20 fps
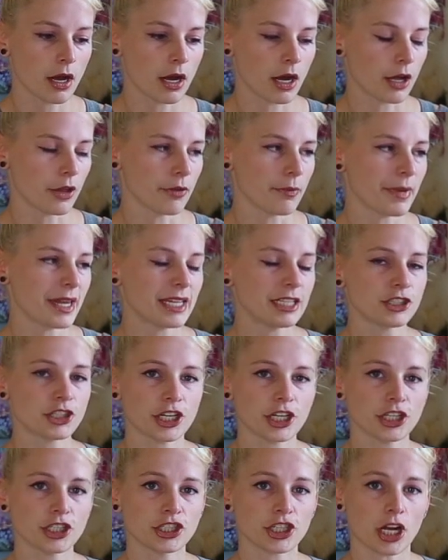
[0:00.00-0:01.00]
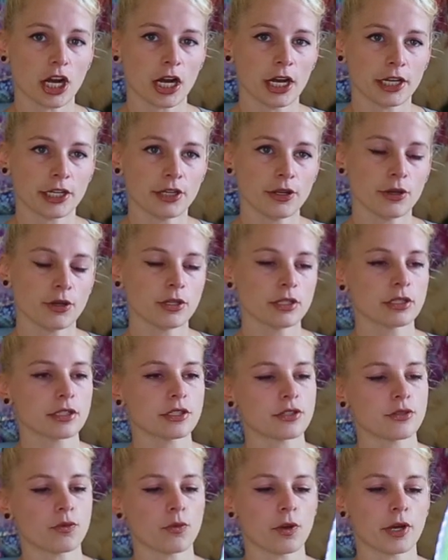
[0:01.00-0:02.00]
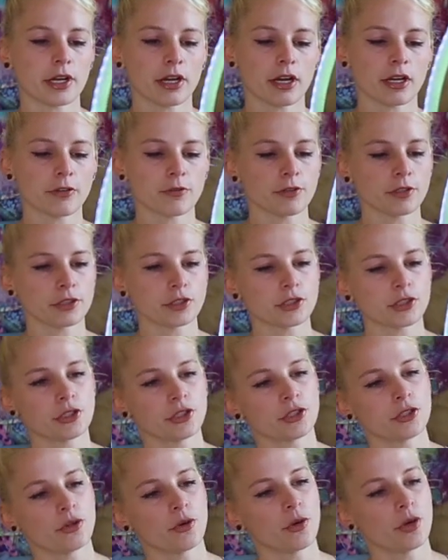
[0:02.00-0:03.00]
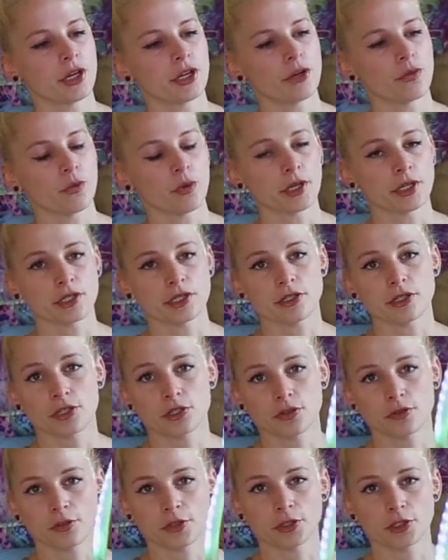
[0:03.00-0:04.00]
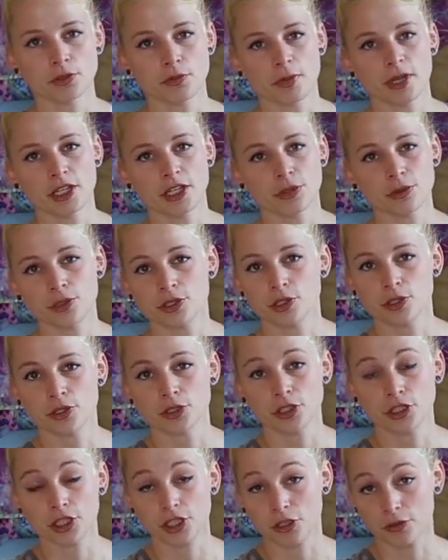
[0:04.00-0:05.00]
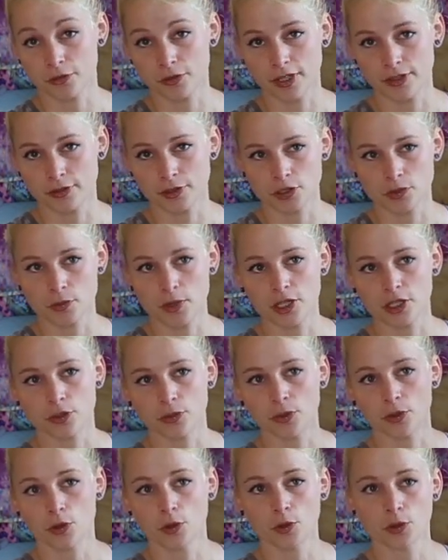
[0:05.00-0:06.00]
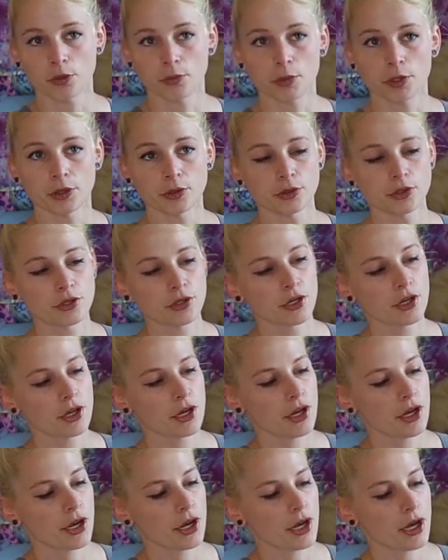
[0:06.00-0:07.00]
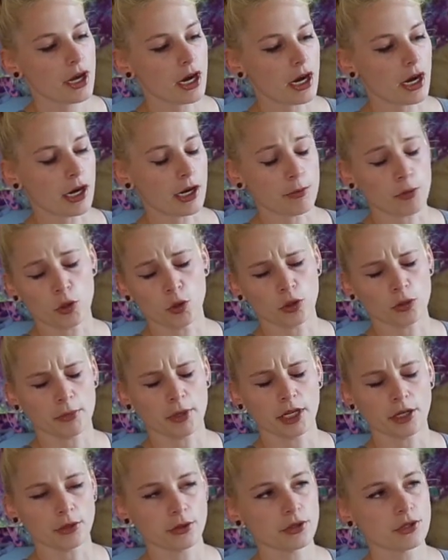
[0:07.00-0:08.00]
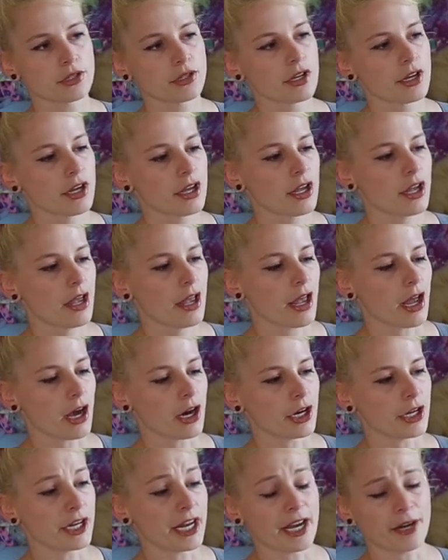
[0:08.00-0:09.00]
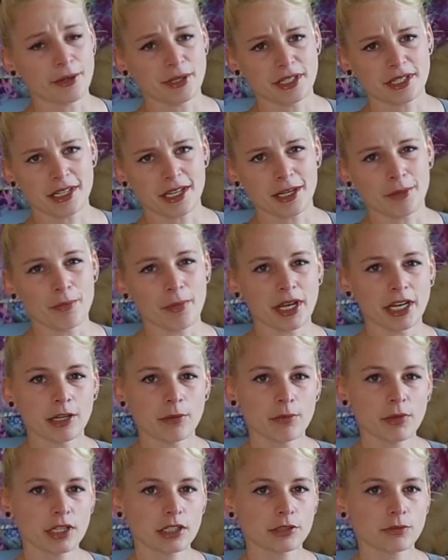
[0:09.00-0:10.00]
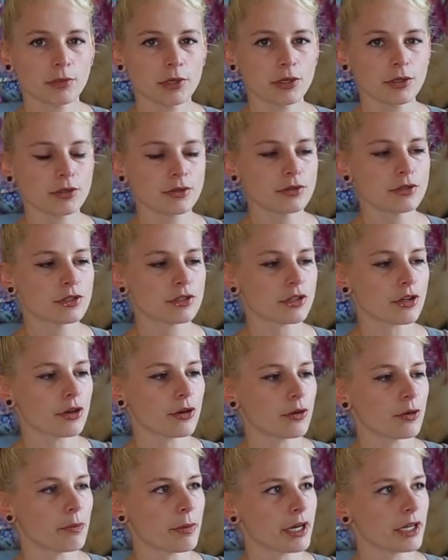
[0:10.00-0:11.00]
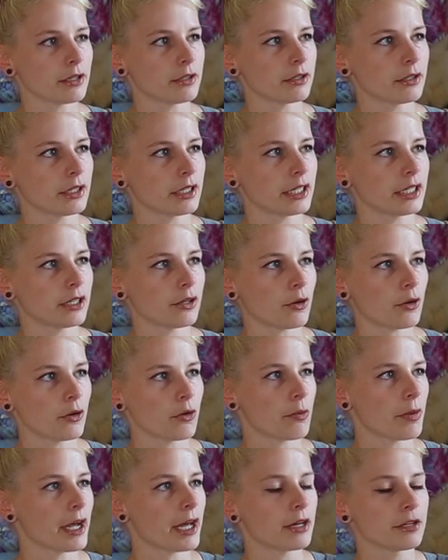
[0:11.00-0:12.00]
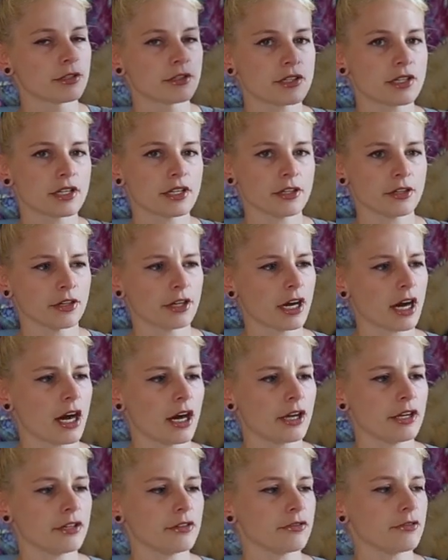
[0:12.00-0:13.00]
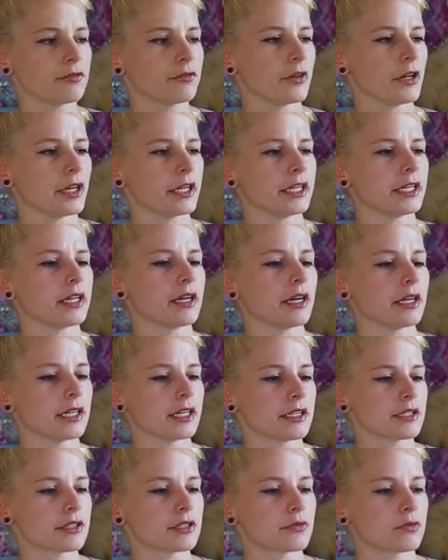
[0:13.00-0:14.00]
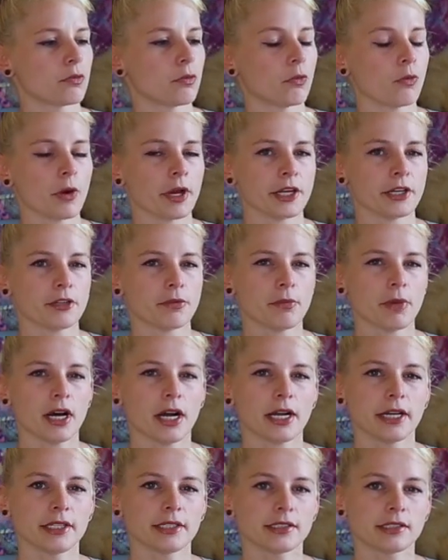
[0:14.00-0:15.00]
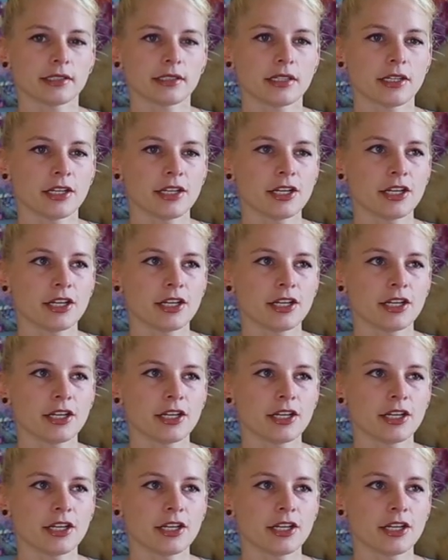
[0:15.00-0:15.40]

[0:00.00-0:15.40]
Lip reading: The main change I noticed when I first turned it on was this first menu is usually your favorites menu on older modes, older models. Now it's a mega mix mode, so apparently all the patterns in it are kind of like, I guess, randomized.